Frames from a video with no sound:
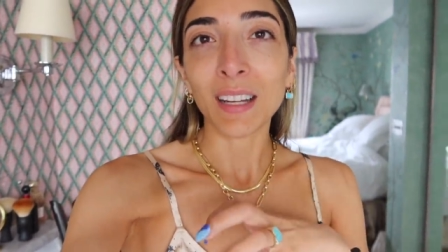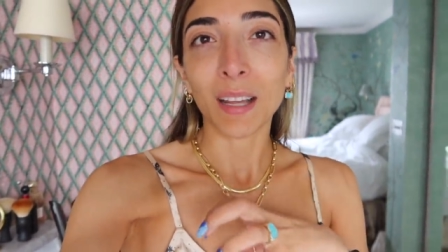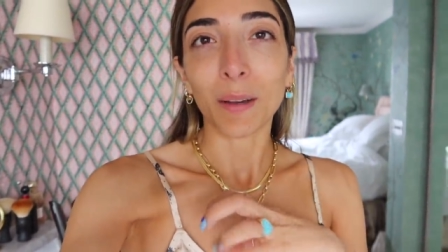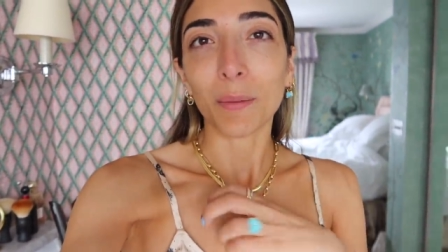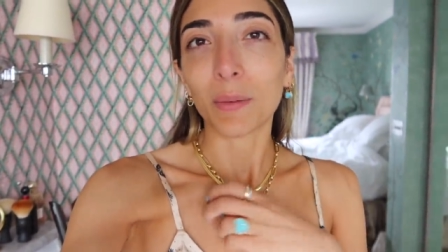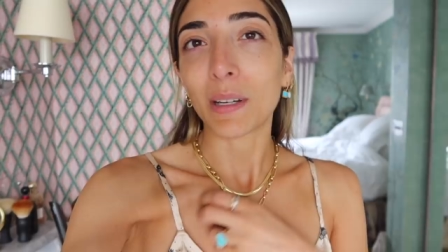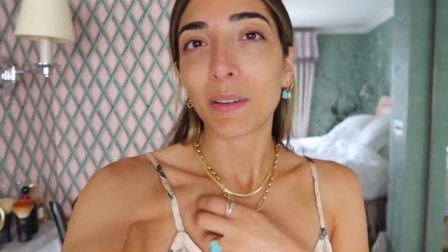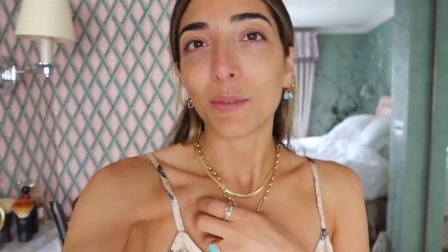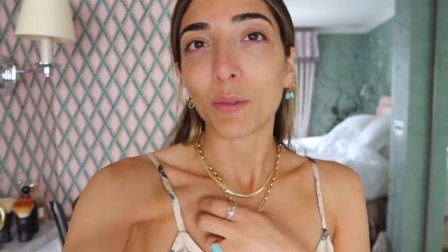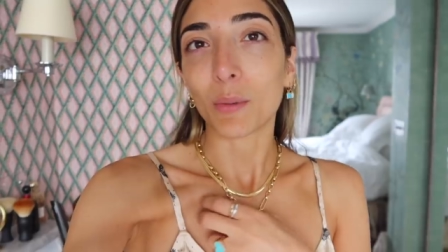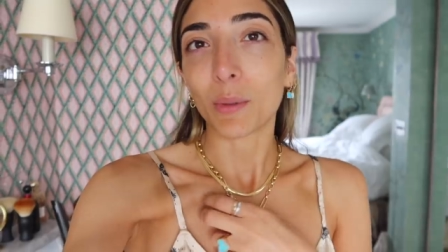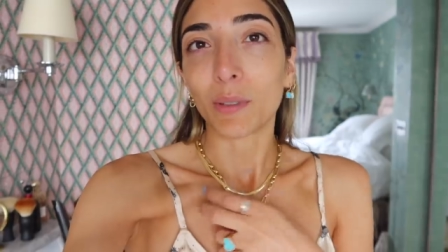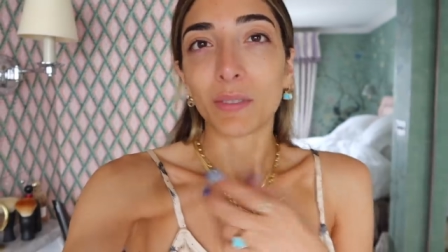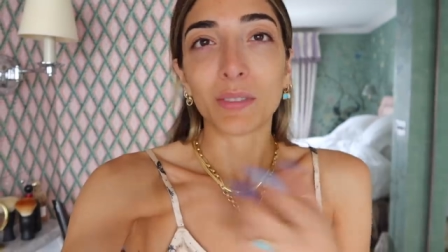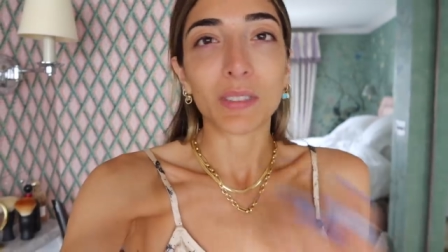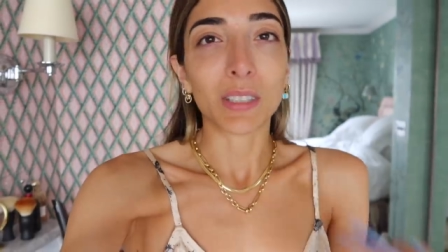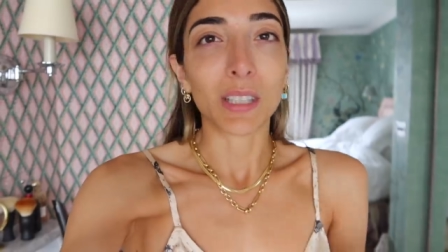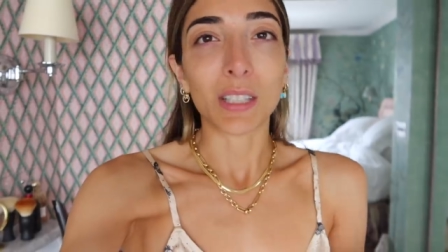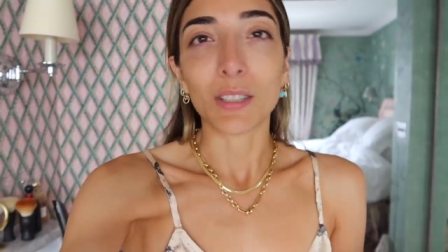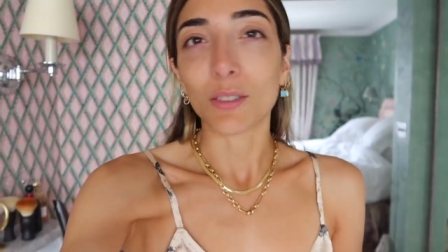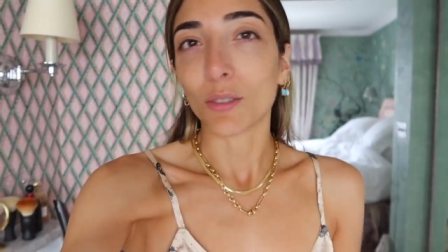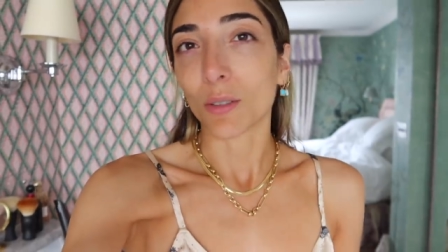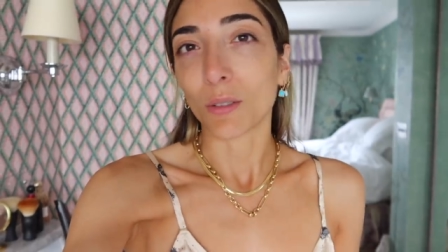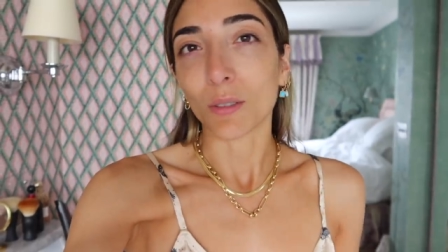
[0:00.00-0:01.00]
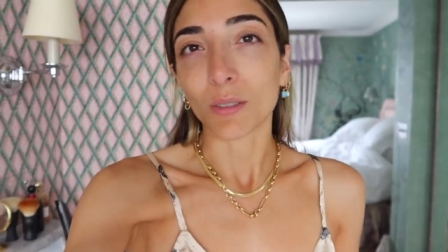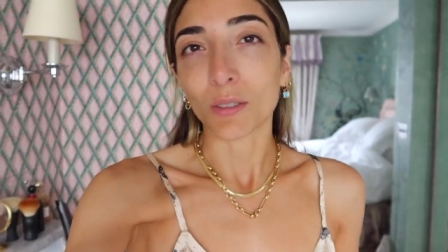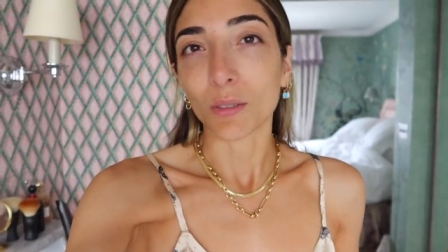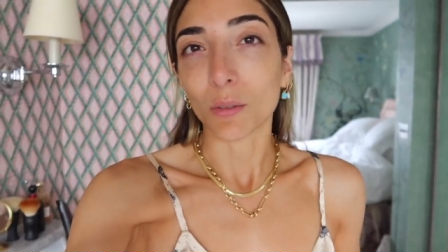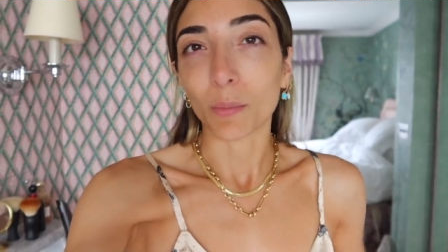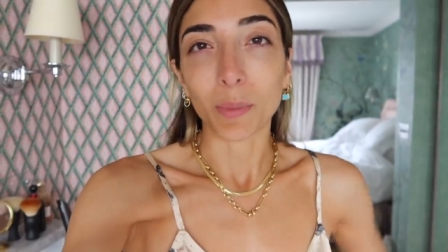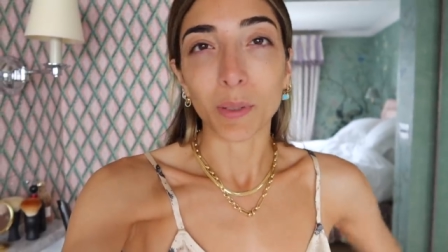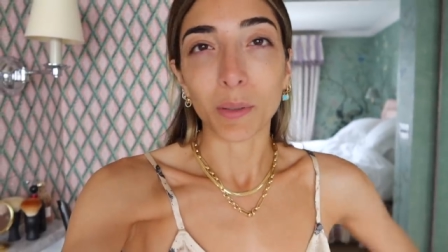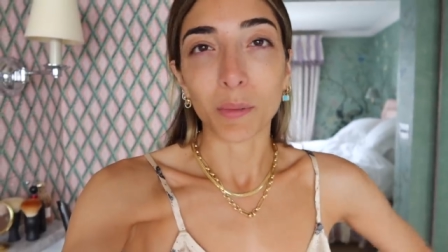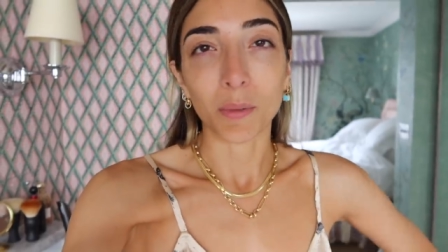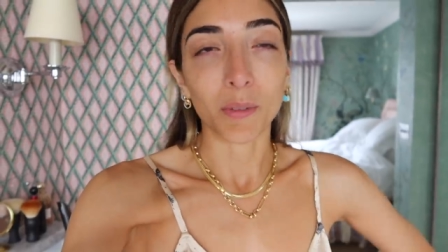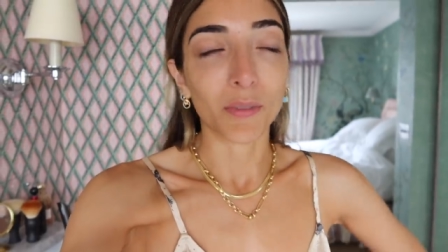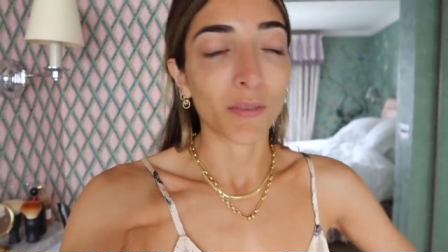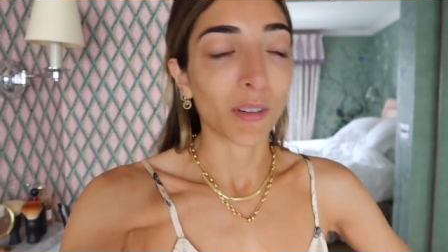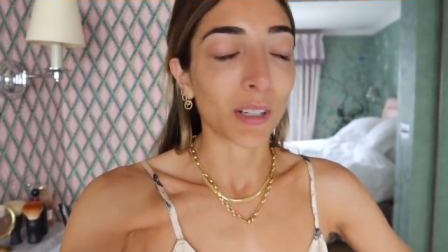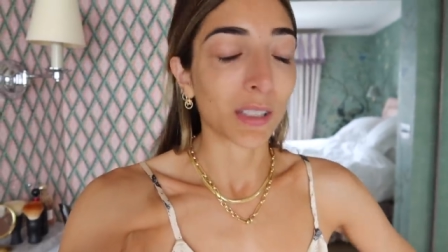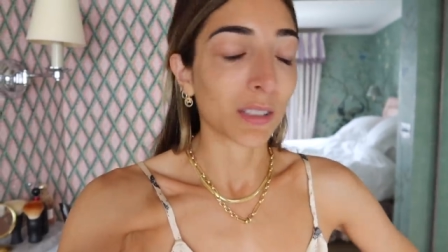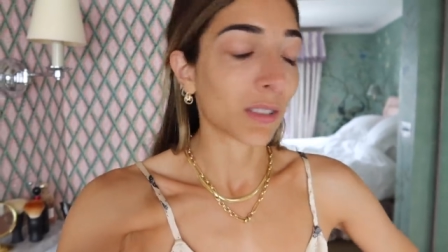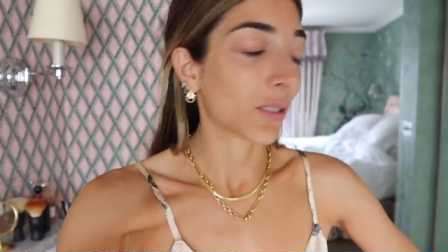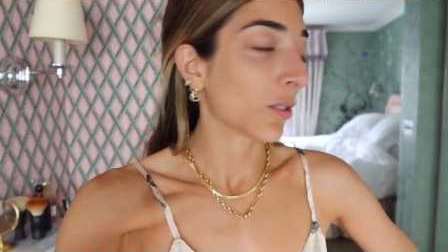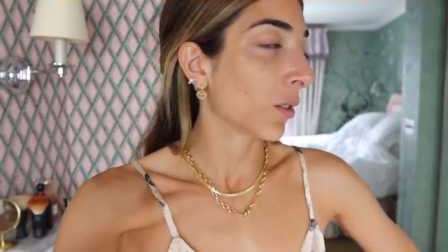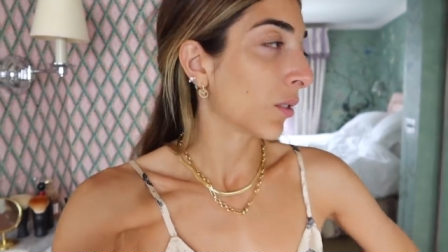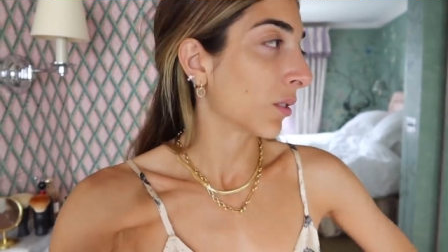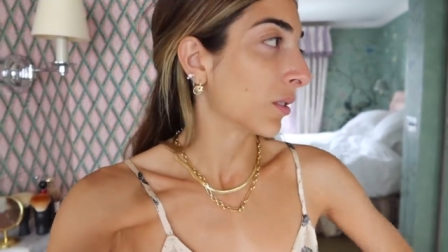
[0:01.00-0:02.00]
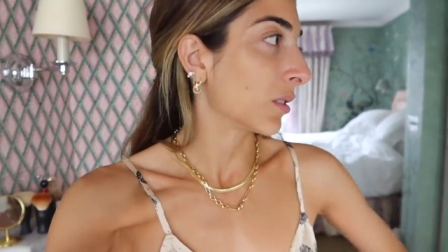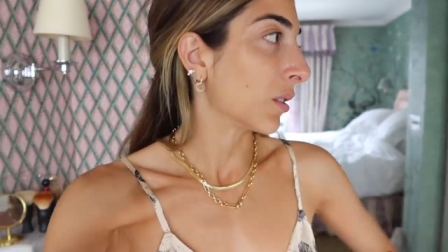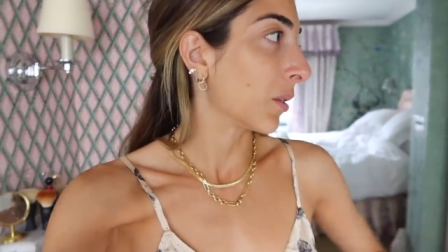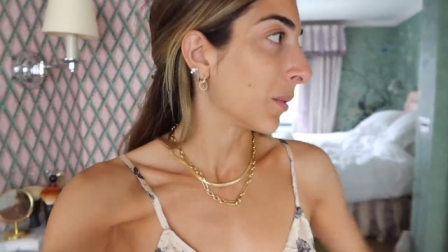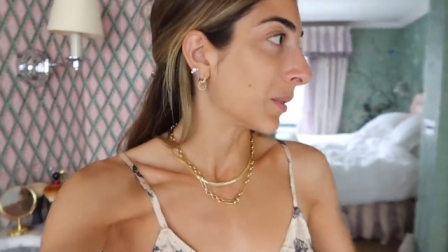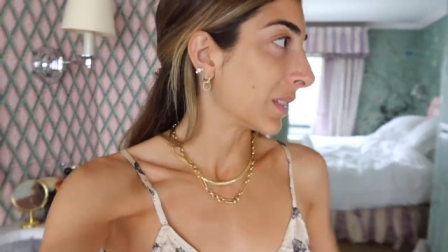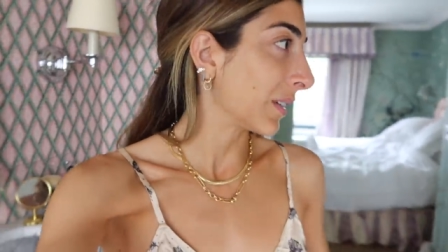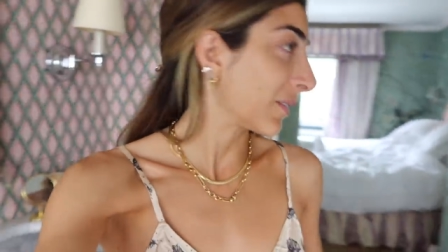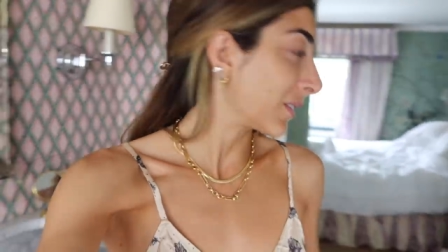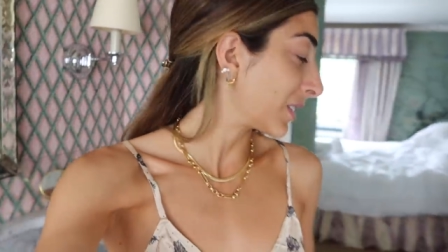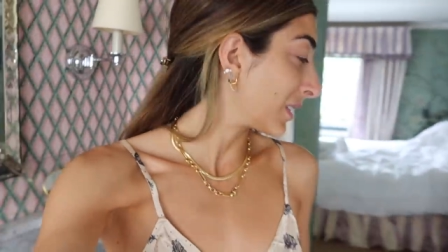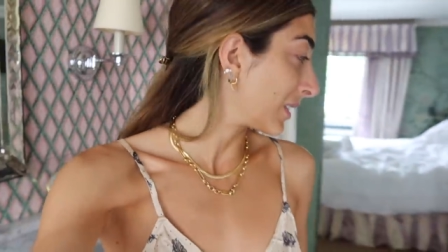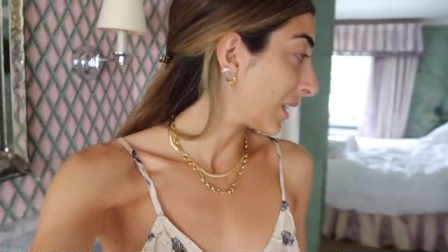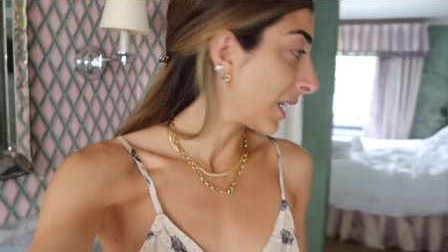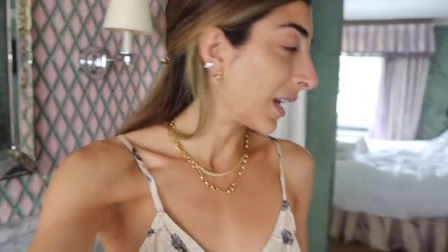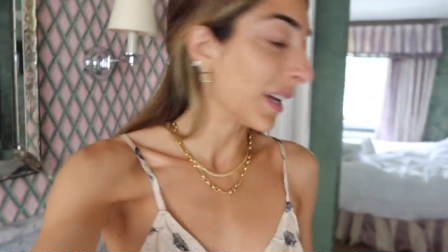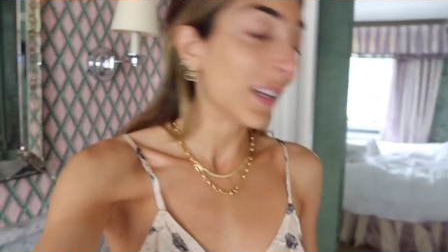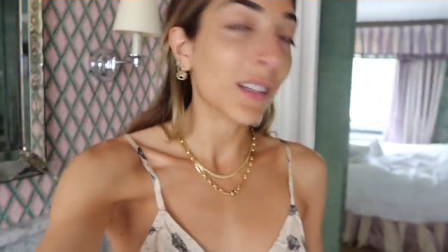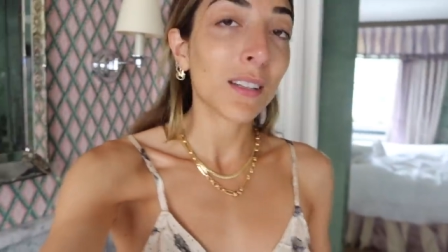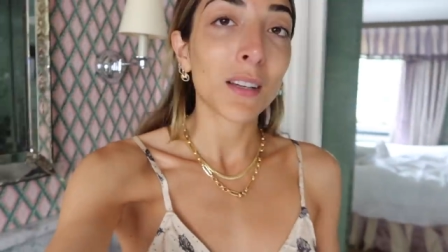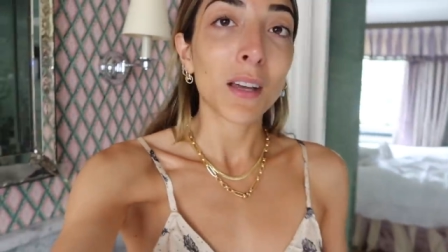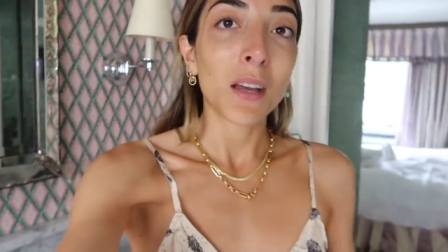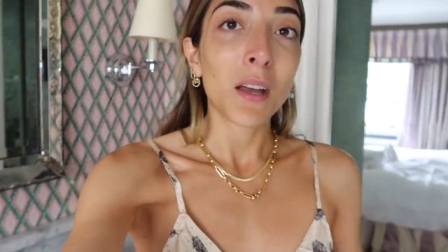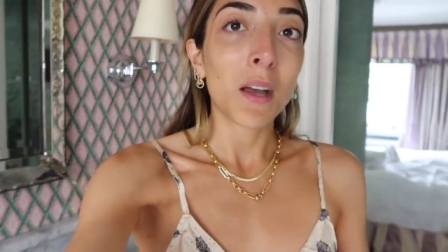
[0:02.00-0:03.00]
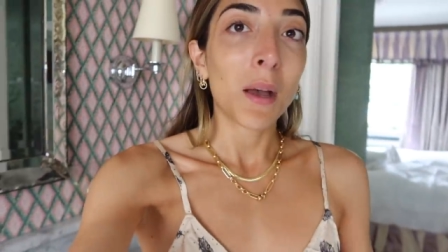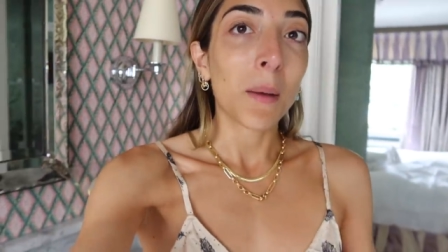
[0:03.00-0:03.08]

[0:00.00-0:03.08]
Like whenever we've seen dogs or been with friends' dogs, no one's ever stayed.